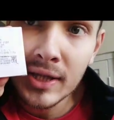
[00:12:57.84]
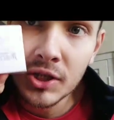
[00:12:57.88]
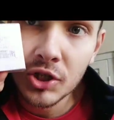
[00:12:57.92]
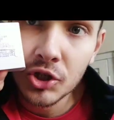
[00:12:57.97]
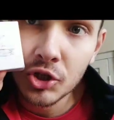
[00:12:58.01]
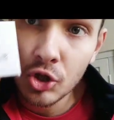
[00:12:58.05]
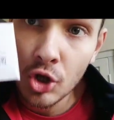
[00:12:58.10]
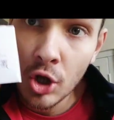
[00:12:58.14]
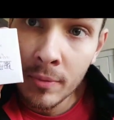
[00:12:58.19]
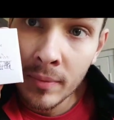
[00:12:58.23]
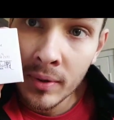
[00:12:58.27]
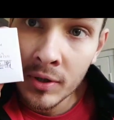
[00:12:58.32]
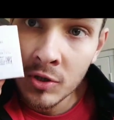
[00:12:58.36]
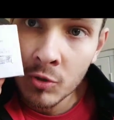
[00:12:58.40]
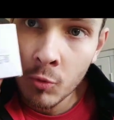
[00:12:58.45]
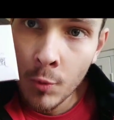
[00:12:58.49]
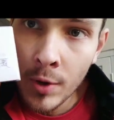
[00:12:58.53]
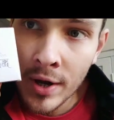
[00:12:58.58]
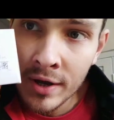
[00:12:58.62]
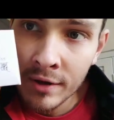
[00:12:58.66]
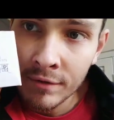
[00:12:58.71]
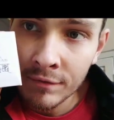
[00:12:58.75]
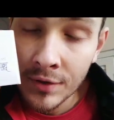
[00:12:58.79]
so much
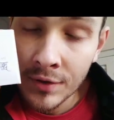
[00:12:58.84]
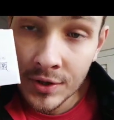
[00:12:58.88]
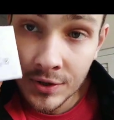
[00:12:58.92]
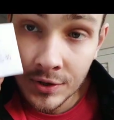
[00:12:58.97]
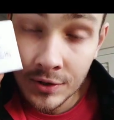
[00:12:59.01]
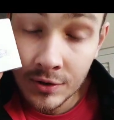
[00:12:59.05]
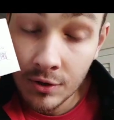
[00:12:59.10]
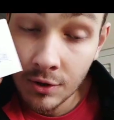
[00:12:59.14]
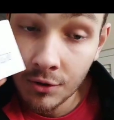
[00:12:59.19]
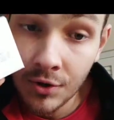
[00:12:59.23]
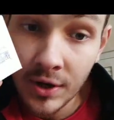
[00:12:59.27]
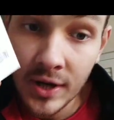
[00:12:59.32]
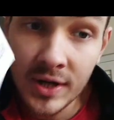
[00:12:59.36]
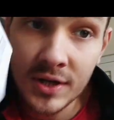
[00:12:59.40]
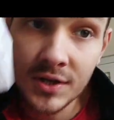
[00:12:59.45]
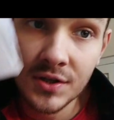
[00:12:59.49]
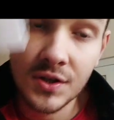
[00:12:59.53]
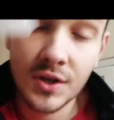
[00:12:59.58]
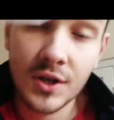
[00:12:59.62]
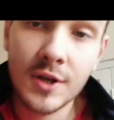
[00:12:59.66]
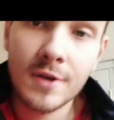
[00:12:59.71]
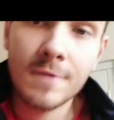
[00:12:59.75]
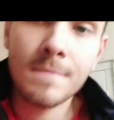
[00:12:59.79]
weight of this. It's
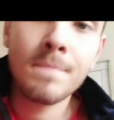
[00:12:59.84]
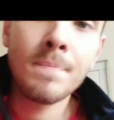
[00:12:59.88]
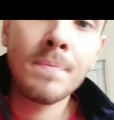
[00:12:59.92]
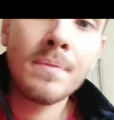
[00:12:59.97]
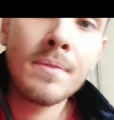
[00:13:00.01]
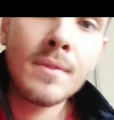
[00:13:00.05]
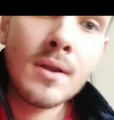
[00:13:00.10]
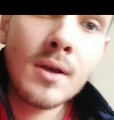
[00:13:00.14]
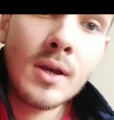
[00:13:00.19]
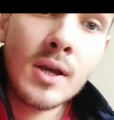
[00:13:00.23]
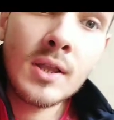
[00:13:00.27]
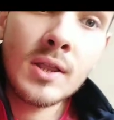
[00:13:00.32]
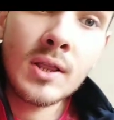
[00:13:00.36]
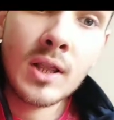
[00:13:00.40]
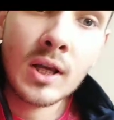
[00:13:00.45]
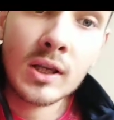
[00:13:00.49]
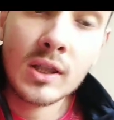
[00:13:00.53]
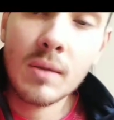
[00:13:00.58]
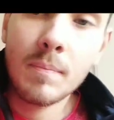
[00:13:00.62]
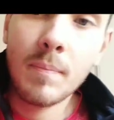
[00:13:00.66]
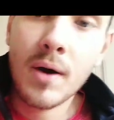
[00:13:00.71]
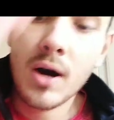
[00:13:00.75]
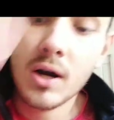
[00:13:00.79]
crazy. In
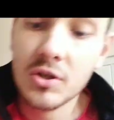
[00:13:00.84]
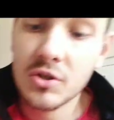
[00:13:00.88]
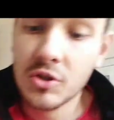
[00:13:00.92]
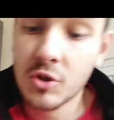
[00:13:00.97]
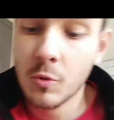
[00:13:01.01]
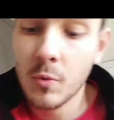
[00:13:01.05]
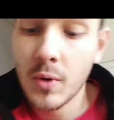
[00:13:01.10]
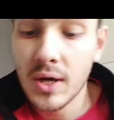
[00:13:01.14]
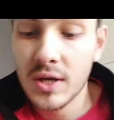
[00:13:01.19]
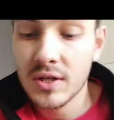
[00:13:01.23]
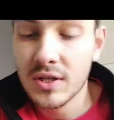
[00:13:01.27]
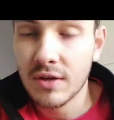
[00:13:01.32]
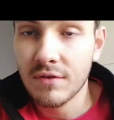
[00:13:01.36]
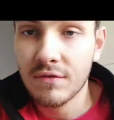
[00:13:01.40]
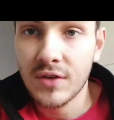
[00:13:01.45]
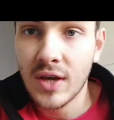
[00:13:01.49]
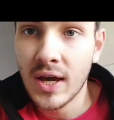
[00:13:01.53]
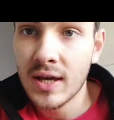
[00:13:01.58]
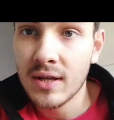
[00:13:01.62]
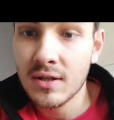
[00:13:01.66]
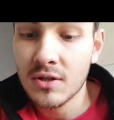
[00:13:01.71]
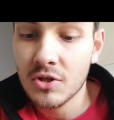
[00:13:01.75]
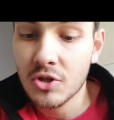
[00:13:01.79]
the past 2 weeks I've
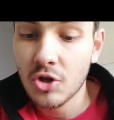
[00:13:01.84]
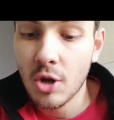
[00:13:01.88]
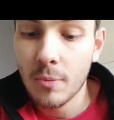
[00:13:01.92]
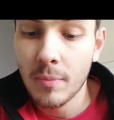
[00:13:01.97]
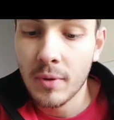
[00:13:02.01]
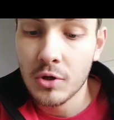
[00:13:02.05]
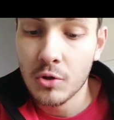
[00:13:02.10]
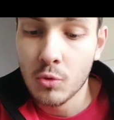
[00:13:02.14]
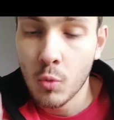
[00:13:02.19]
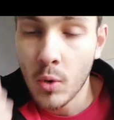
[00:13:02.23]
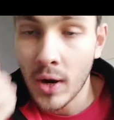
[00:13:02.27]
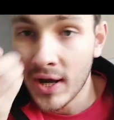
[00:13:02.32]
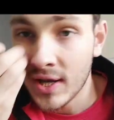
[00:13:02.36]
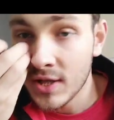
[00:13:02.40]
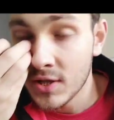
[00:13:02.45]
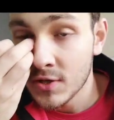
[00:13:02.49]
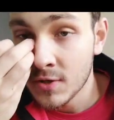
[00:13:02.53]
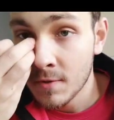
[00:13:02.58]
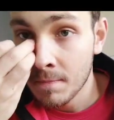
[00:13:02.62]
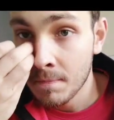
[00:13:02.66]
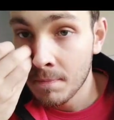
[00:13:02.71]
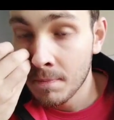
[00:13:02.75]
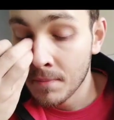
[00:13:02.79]
gained so much weight,
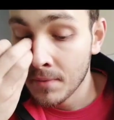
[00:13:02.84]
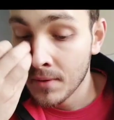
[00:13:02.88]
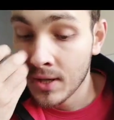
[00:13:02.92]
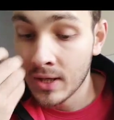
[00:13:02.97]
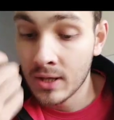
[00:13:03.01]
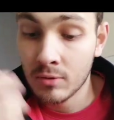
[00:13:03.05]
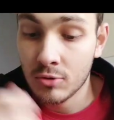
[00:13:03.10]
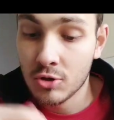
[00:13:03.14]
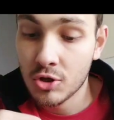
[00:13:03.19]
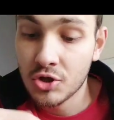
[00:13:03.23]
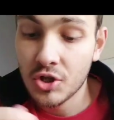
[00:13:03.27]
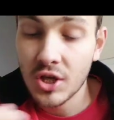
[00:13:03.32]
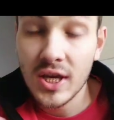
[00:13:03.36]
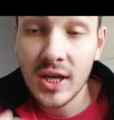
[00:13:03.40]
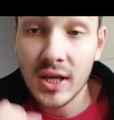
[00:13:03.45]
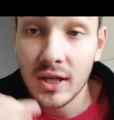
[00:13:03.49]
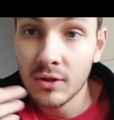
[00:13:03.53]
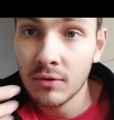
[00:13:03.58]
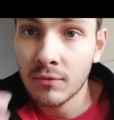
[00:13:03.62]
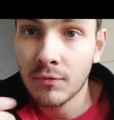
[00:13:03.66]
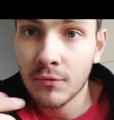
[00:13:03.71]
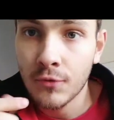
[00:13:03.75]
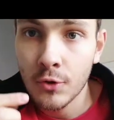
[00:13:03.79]
and I've just
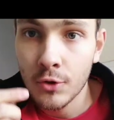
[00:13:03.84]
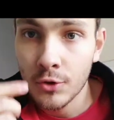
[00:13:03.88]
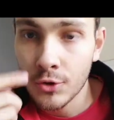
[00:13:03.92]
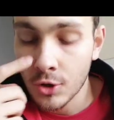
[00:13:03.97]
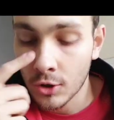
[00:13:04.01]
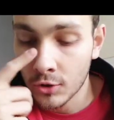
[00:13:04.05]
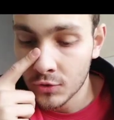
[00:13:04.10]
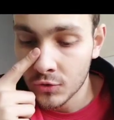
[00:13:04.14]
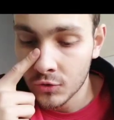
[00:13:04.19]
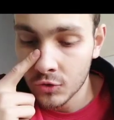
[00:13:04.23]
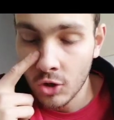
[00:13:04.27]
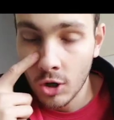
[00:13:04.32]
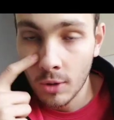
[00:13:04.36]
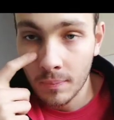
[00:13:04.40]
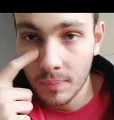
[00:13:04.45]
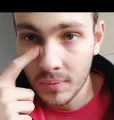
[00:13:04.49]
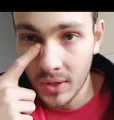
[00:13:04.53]
eaten food non-stop.